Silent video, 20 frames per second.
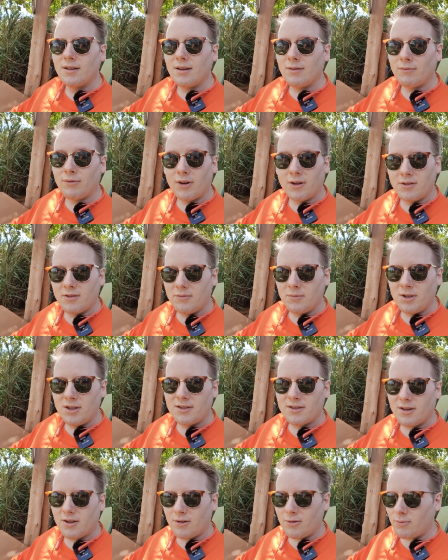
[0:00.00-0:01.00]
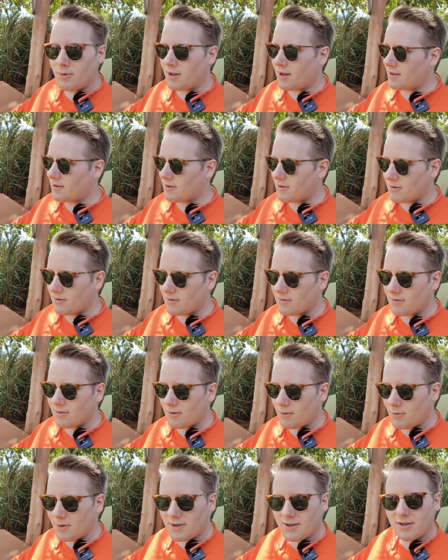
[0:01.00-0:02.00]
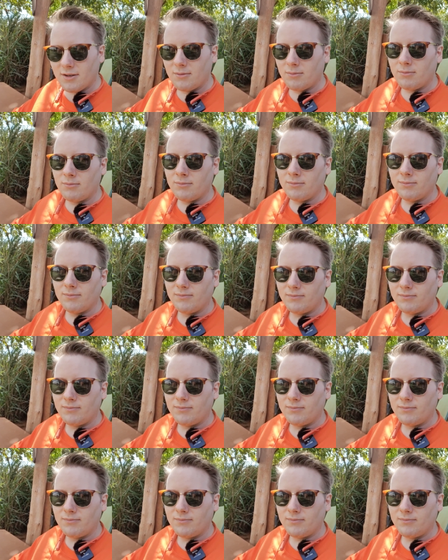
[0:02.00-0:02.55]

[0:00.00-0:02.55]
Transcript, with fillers: in front of me, so we get to quiz them